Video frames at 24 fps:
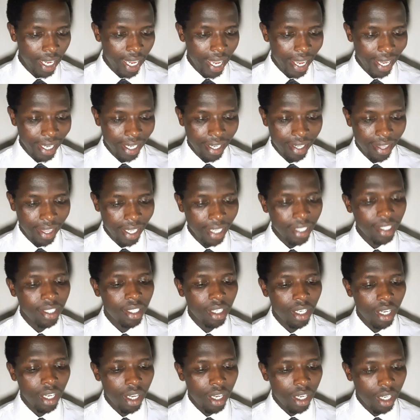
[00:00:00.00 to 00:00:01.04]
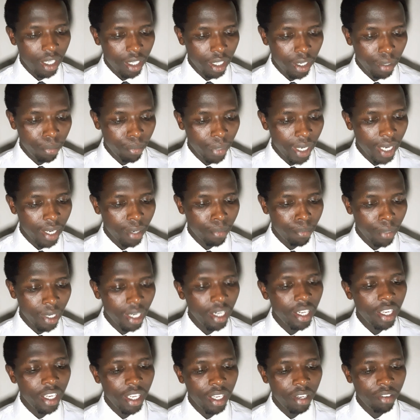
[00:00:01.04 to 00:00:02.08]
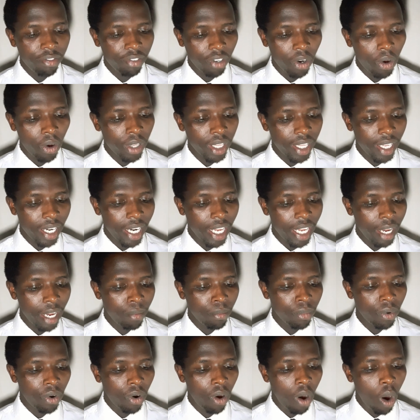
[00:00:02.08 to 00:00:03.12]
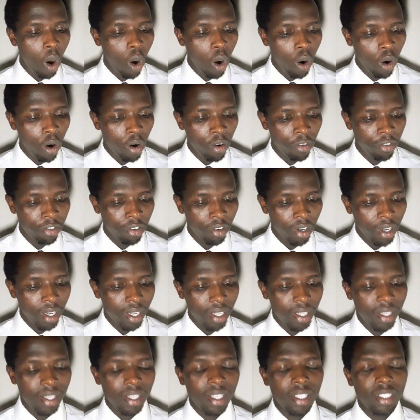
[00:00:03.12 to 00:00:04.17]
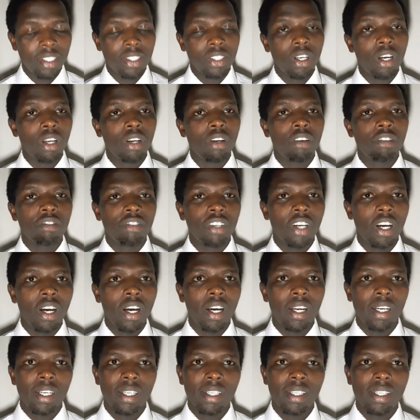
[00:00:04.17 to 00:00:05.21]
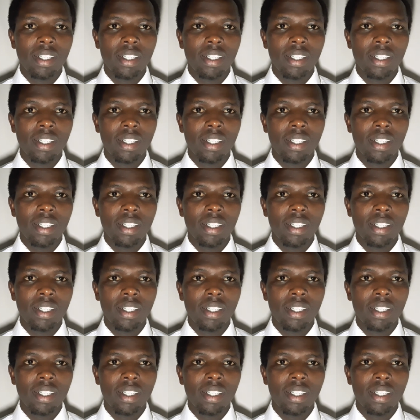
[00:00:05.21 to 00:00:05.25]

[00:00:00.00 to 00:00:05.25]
and that ye may believe on the name of the Son of God."